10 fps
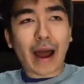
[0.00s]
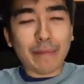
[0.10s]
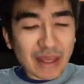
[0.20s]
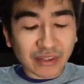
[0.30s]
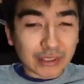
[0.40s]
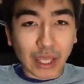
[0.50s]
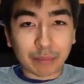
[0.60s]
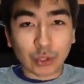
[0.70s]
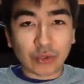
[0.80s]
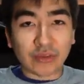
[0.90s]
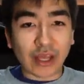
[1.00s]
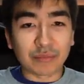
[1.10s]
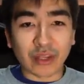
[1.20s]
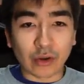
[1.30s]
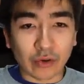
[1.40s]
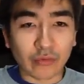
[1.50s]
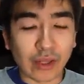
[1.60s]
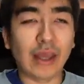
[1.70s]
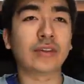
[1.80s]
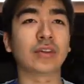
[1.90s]
basically upload the same thing every
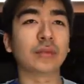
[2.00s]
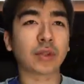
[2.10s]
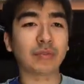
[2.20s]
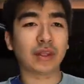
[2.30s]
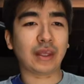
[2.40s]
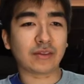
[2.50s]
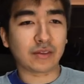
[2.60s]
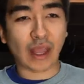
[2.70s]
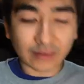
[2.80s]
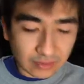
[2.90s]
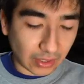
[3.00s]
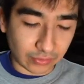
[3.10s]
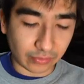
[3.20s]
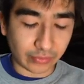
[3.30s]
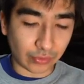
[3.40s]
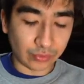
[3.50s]
day, and sometimes it gets 10,000 views,